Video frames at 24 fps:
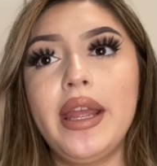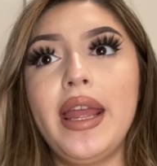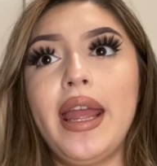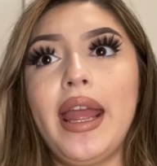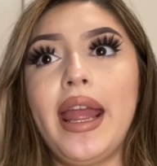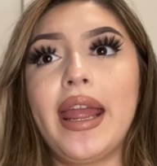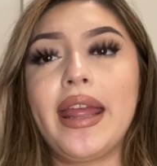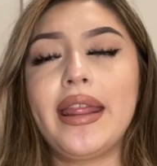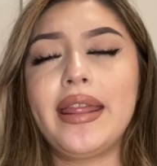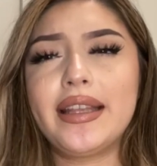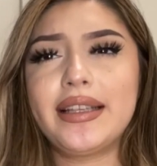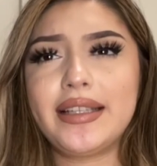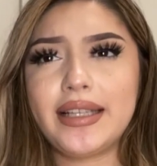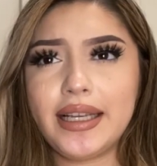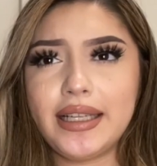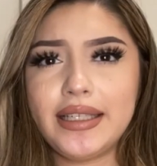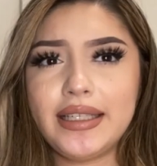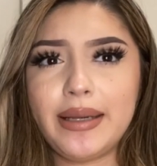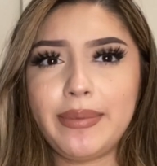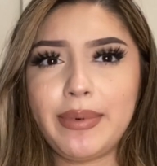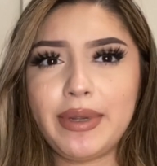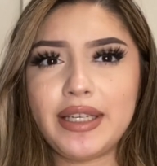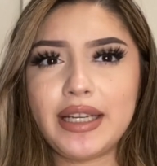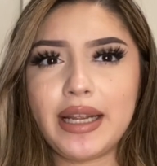And the second
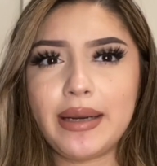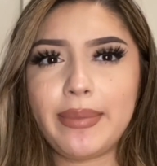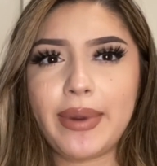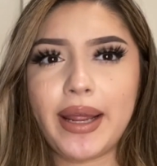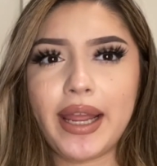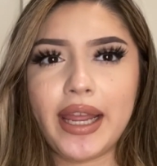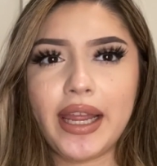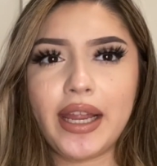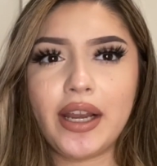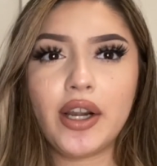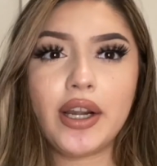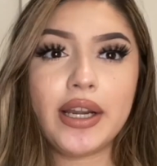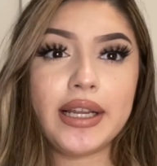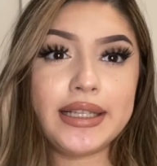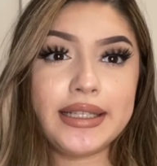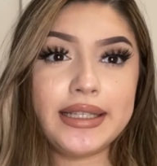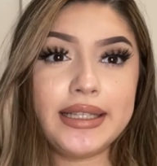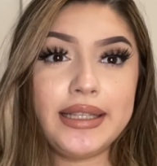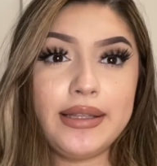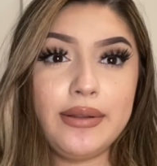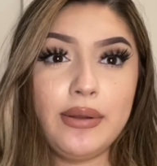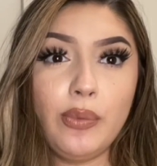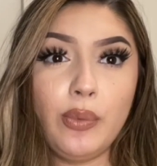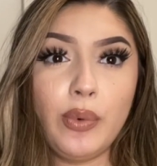time I dyed my hair is
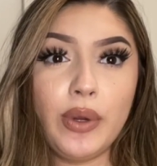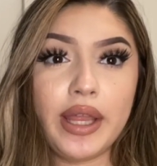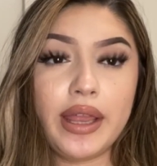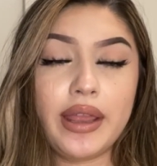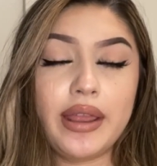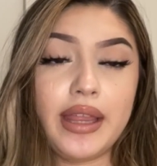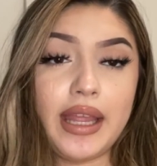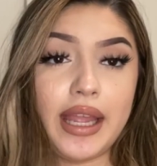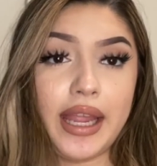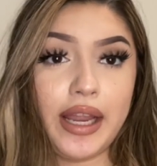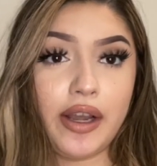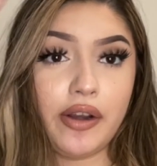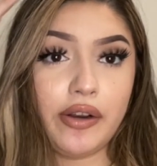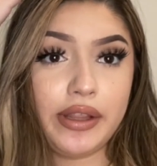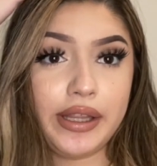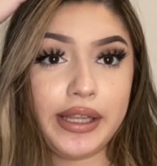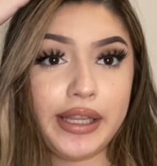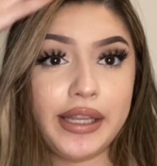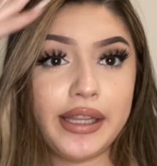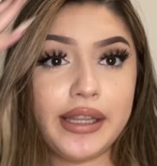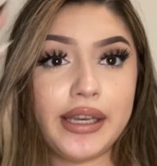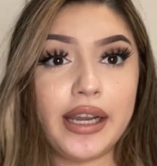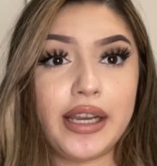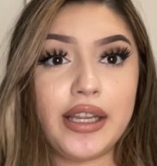with the hair lady
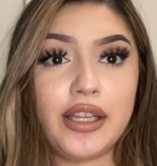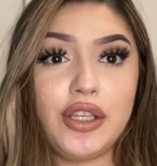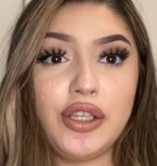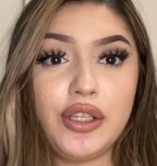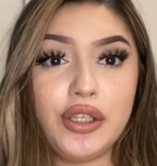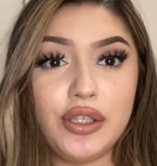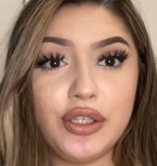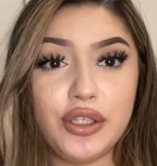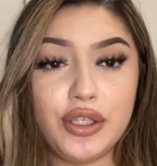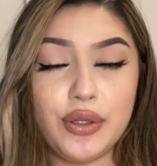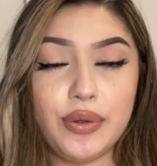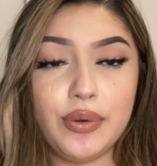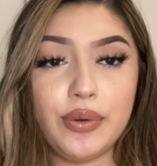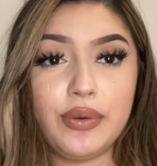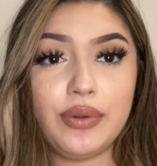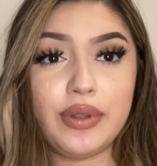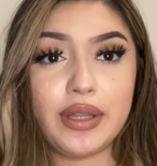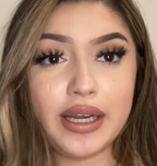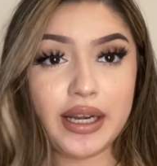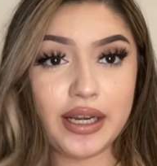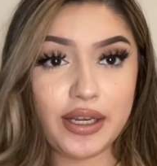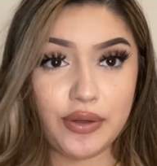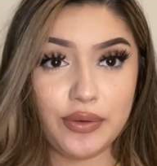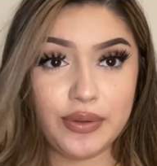that
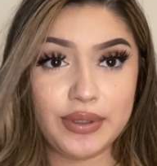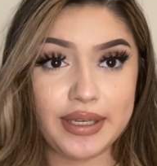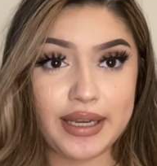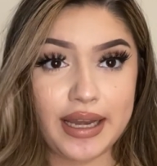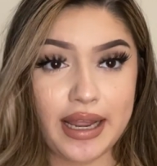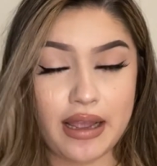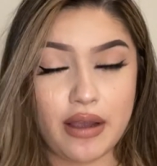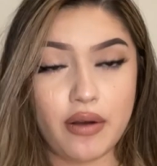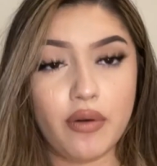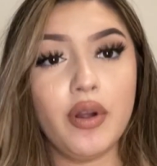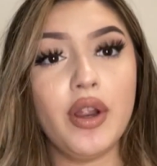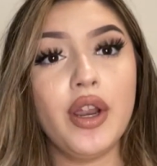I use now.